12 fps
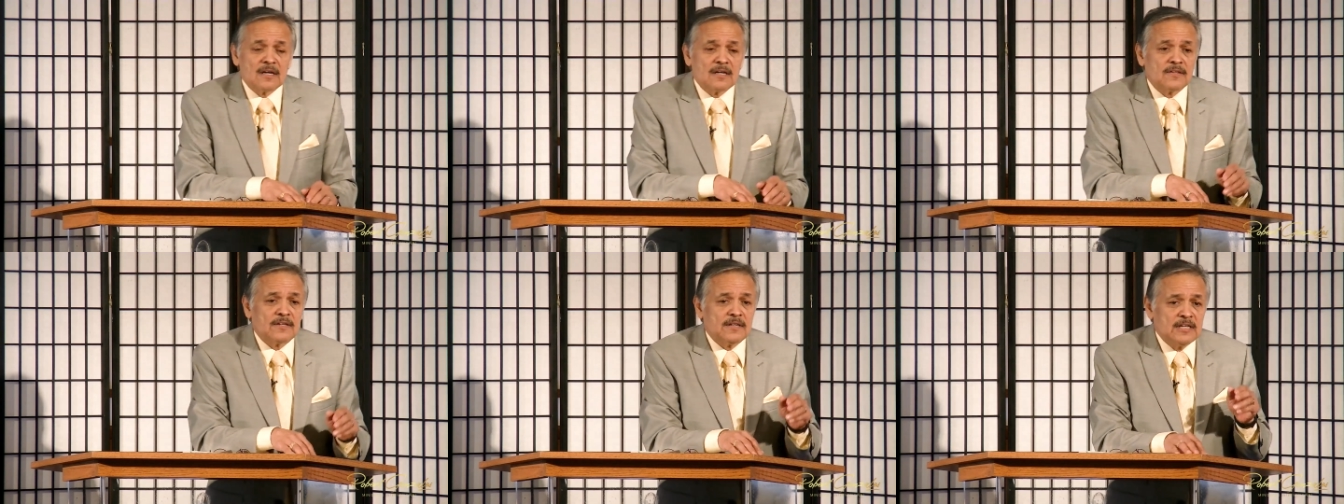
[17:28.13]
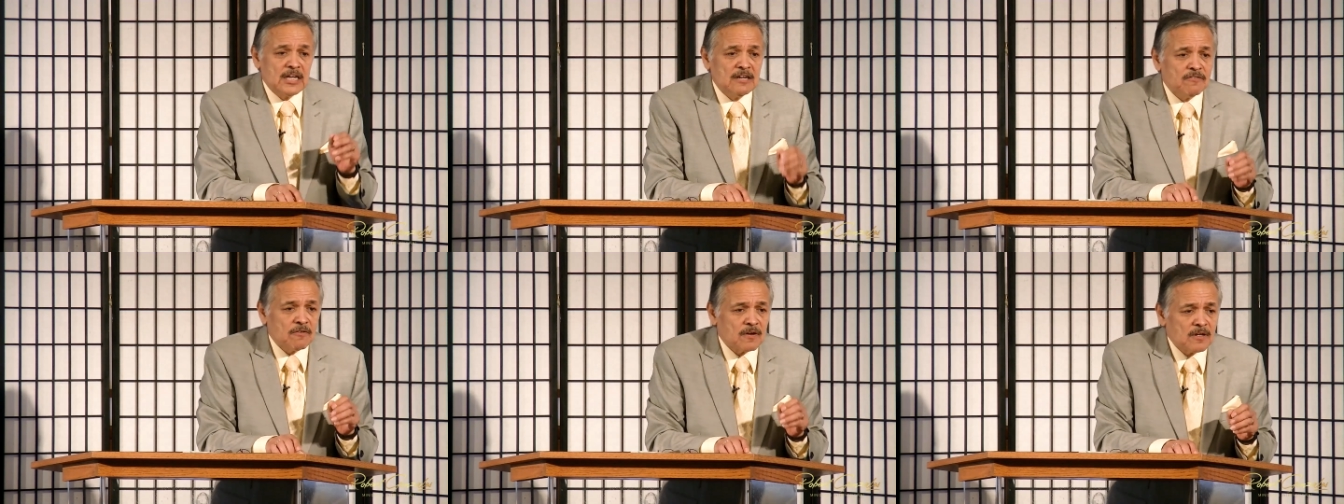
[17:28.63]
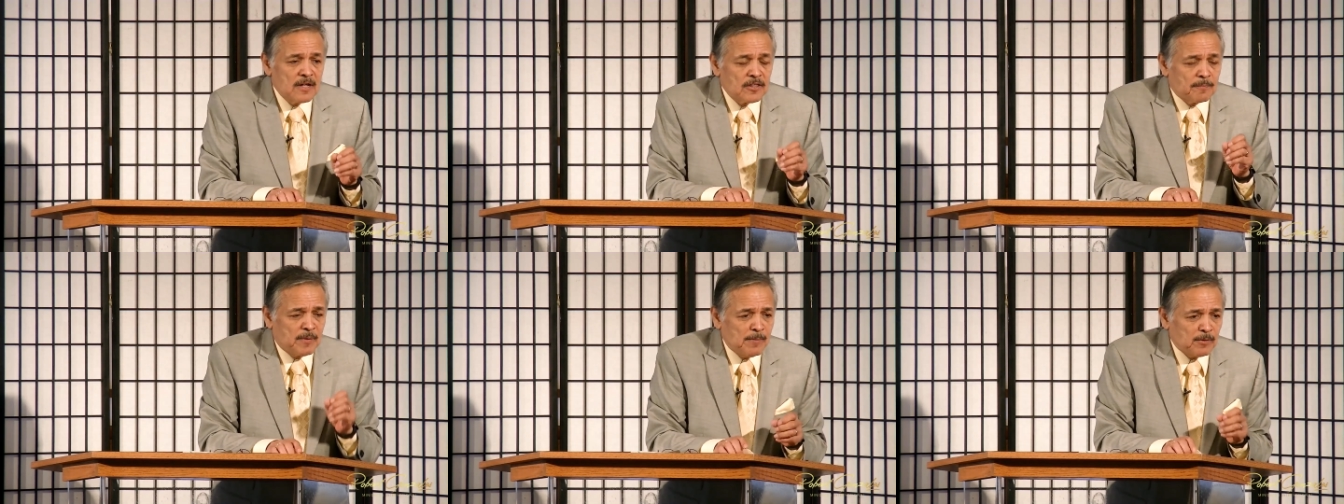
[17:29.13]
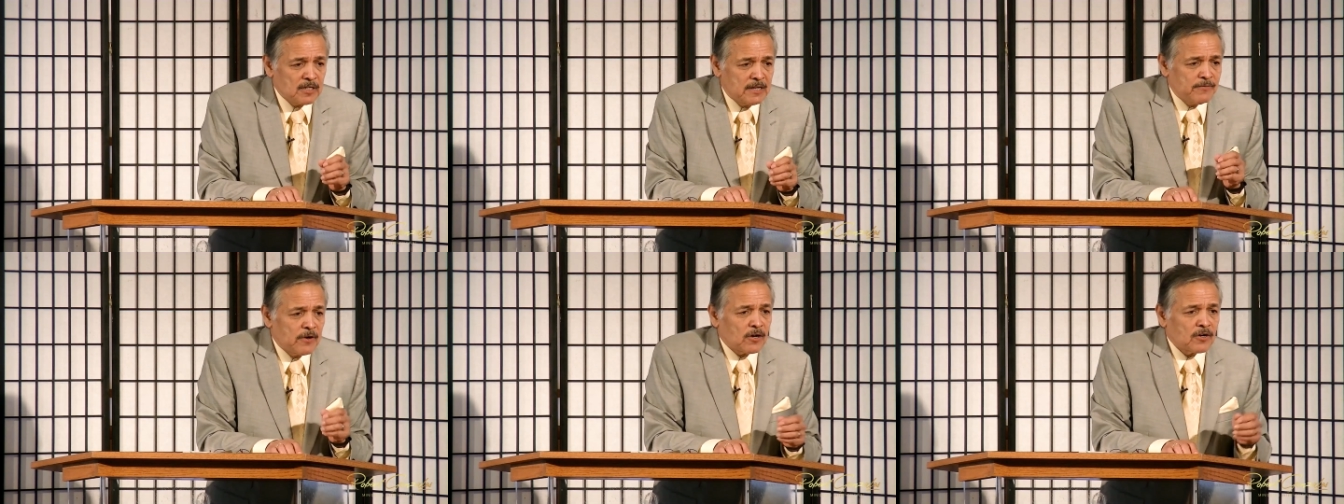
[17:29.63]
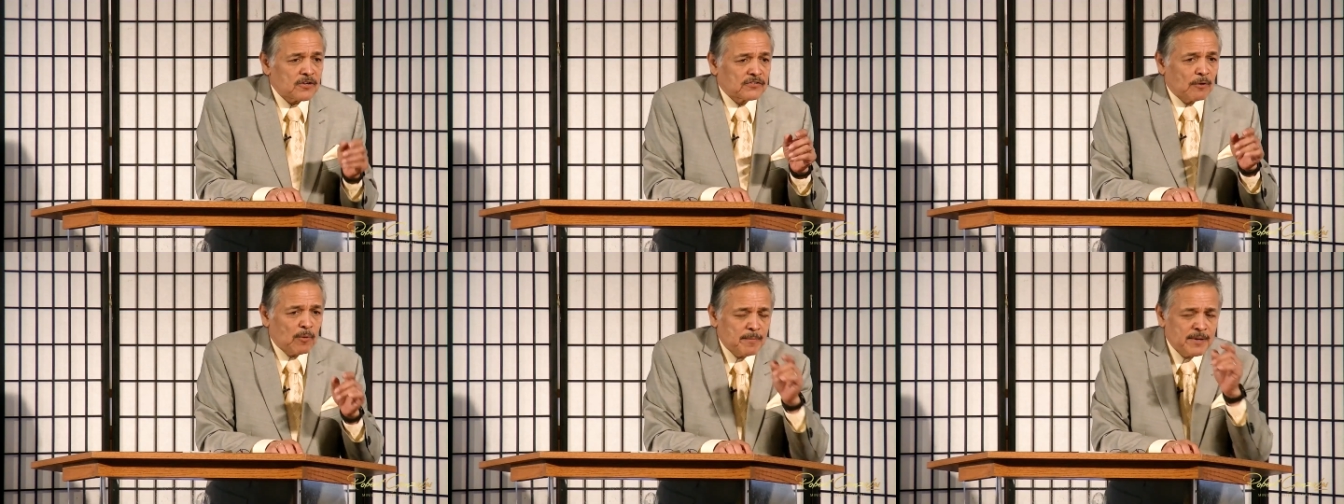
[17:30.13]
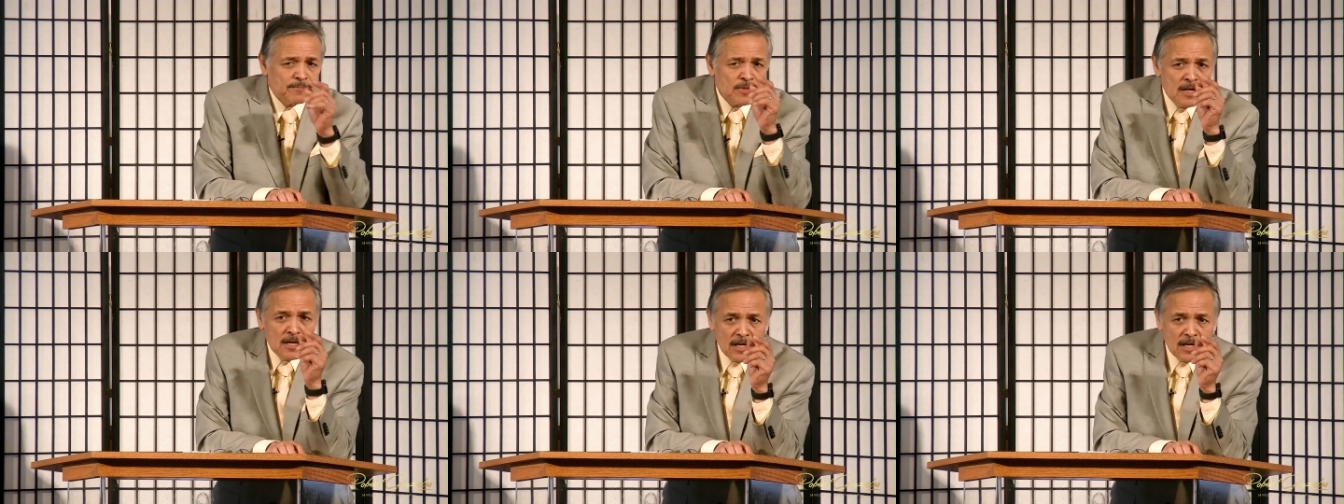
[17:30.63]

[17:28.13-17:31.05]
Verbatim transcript: the Nineveh. The people of Nineveh are going to say, wait a minute.